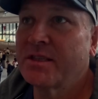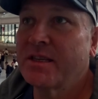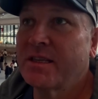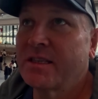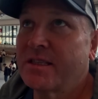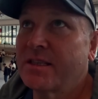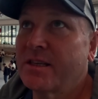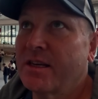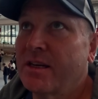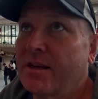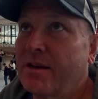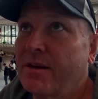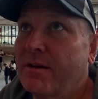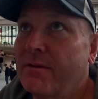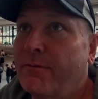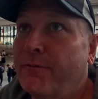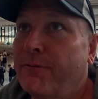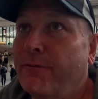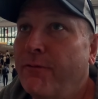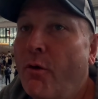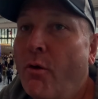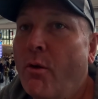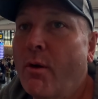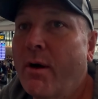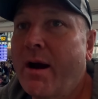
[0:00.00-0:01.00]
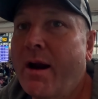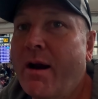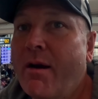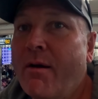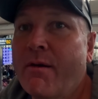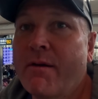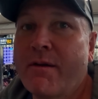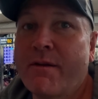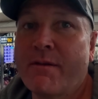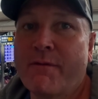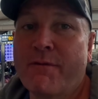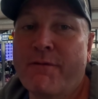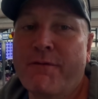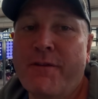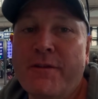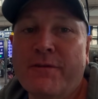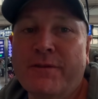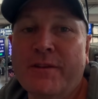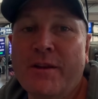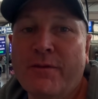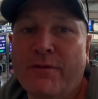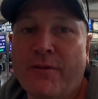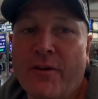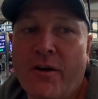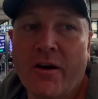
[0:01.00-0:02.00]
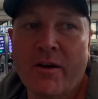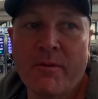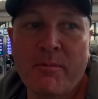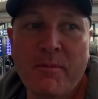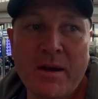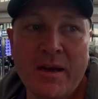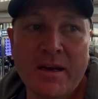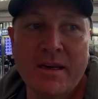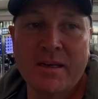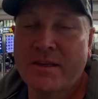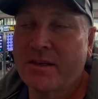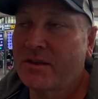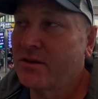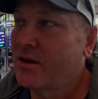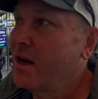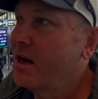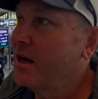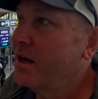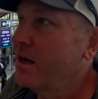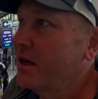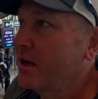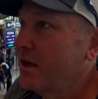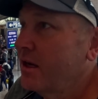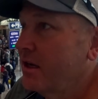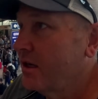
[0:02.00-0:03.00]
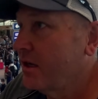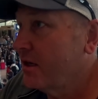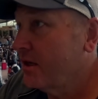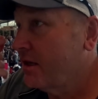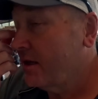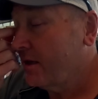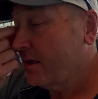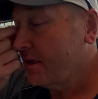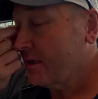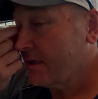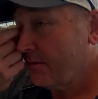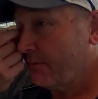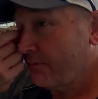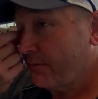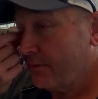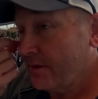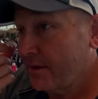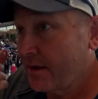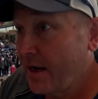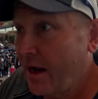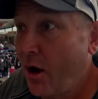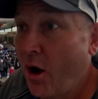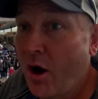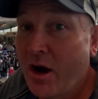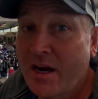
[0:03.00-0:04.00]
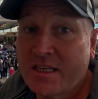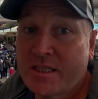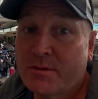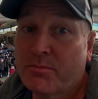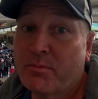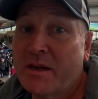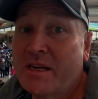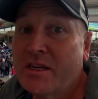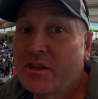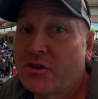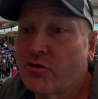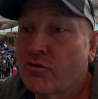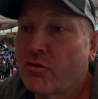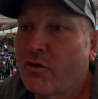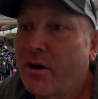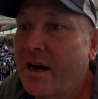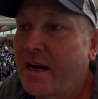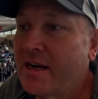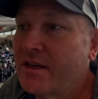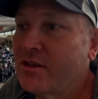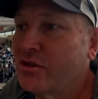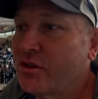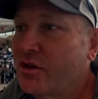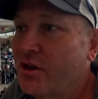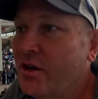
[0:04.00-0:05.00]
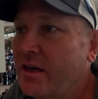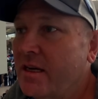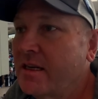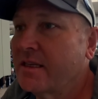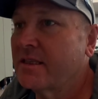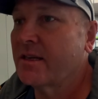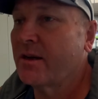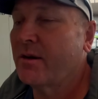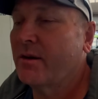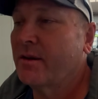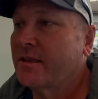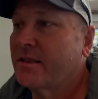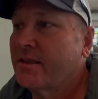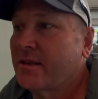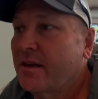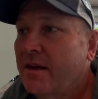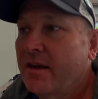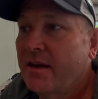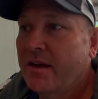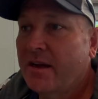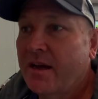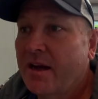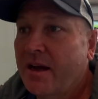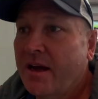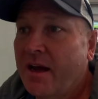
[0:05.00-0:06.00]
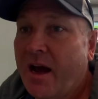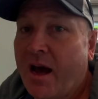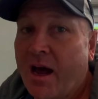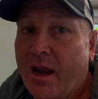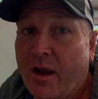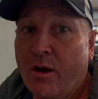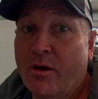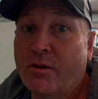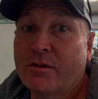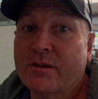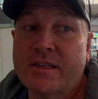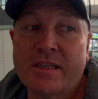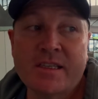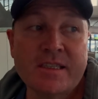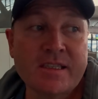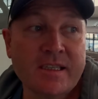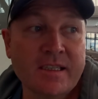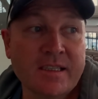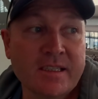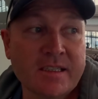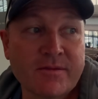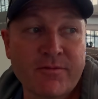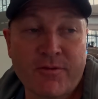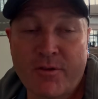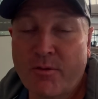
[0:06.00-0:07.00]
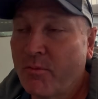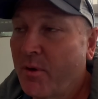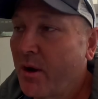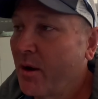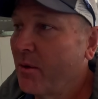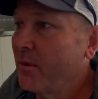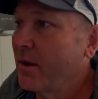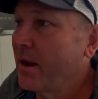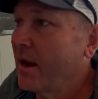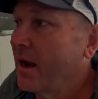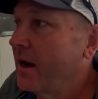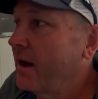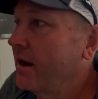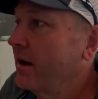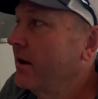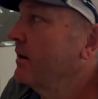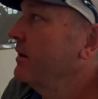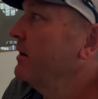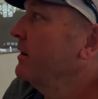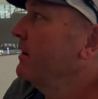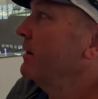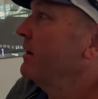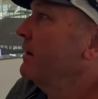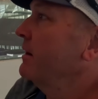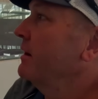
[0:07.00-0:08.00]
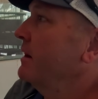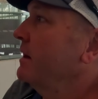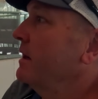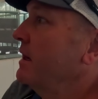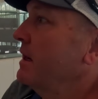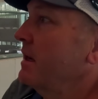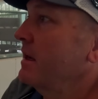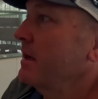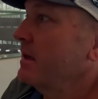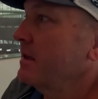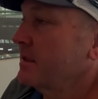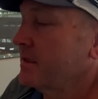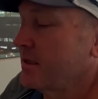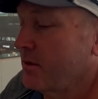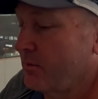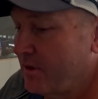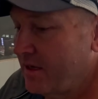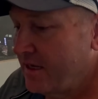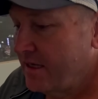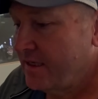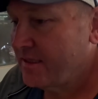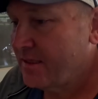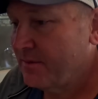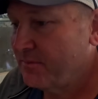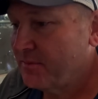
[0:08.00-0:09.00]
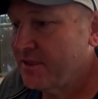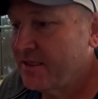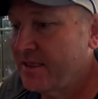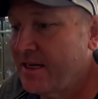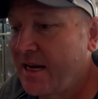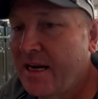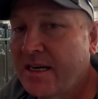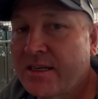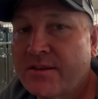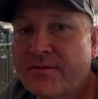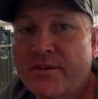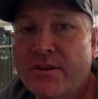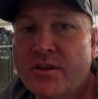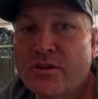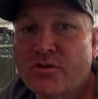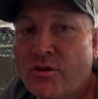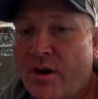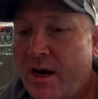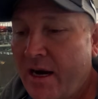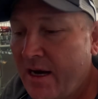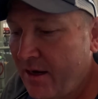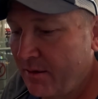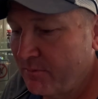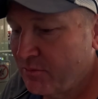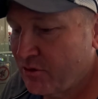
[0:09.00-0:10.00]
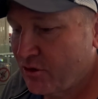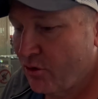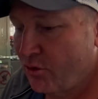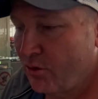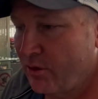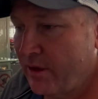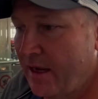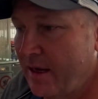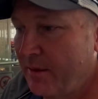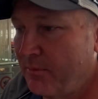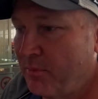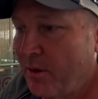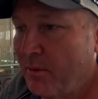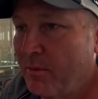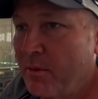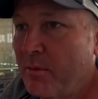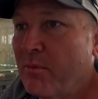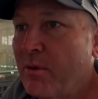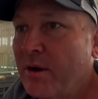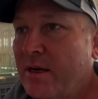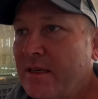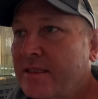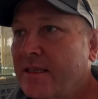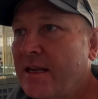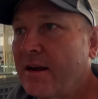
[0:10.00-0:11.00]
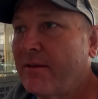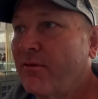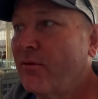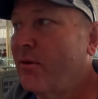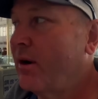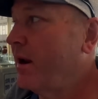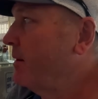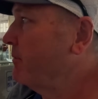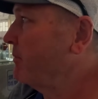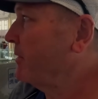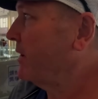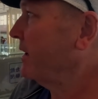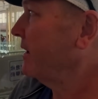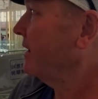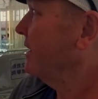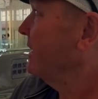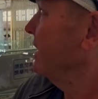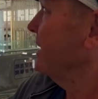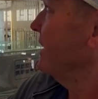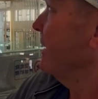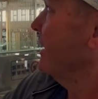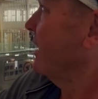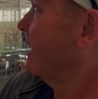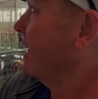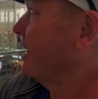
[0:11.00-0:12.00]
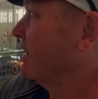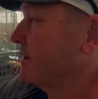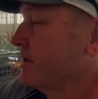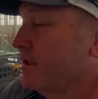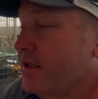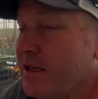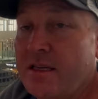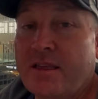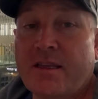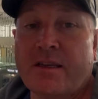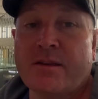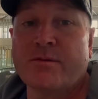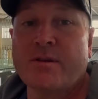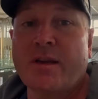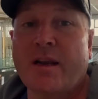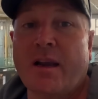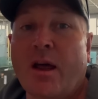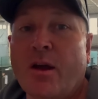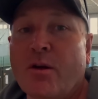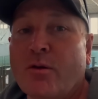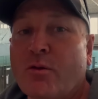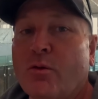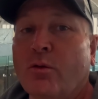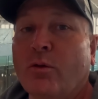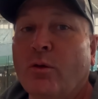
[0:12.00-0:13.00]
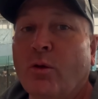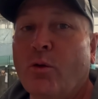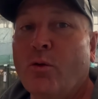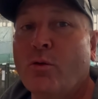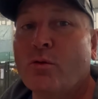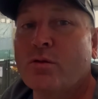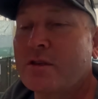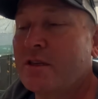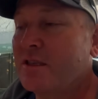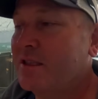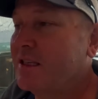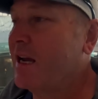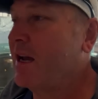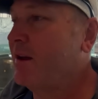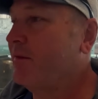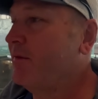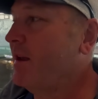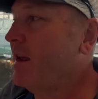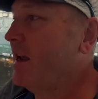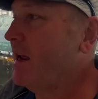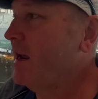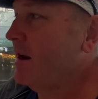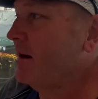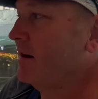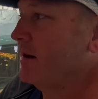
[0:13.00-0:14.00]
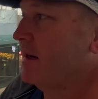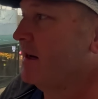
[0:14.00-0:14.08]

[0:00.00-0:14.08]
it's a 4-hour and 55-minute high-speed train journey, so it's a long distance from where we are. So we need some snacks for the train. I'm sure they'd probably bring stuff around, but I've seen there's a local Lawson's over here and